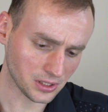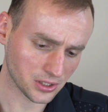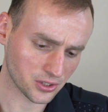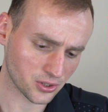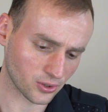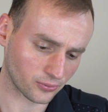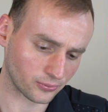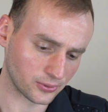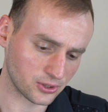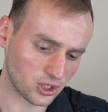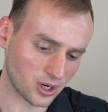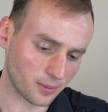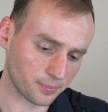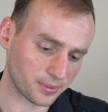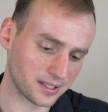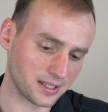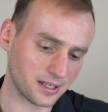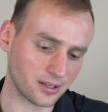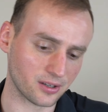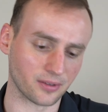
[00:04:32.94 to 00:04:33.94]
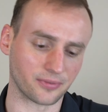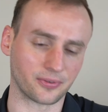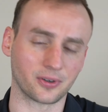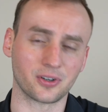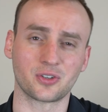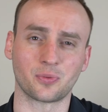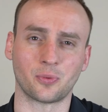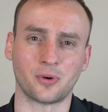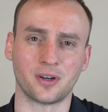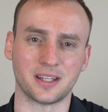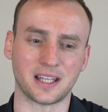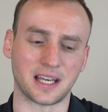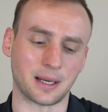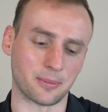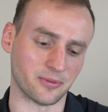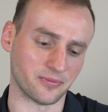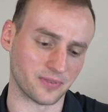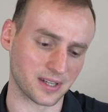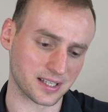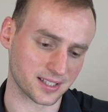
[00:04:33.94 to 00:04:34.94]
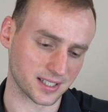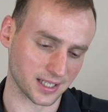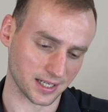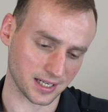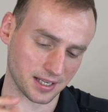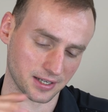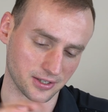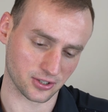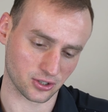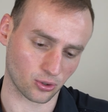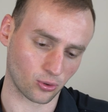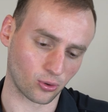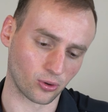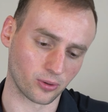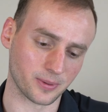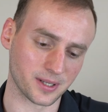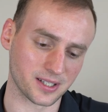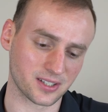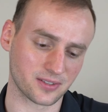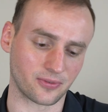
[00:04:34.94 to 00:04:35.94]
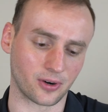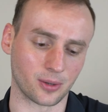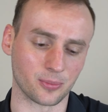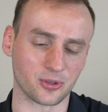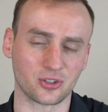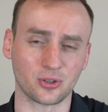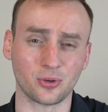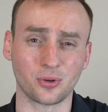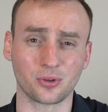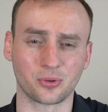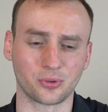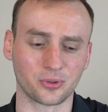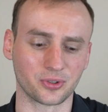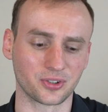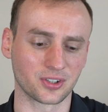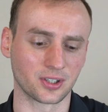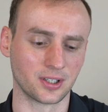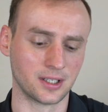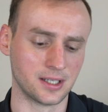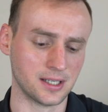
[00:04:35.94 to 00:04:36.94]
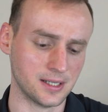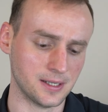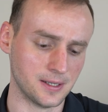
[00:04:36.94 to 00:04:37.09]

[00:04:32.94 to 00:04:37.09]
So if we jump in here, the first one that I'm invested in is Corbus Pharmaceuticals.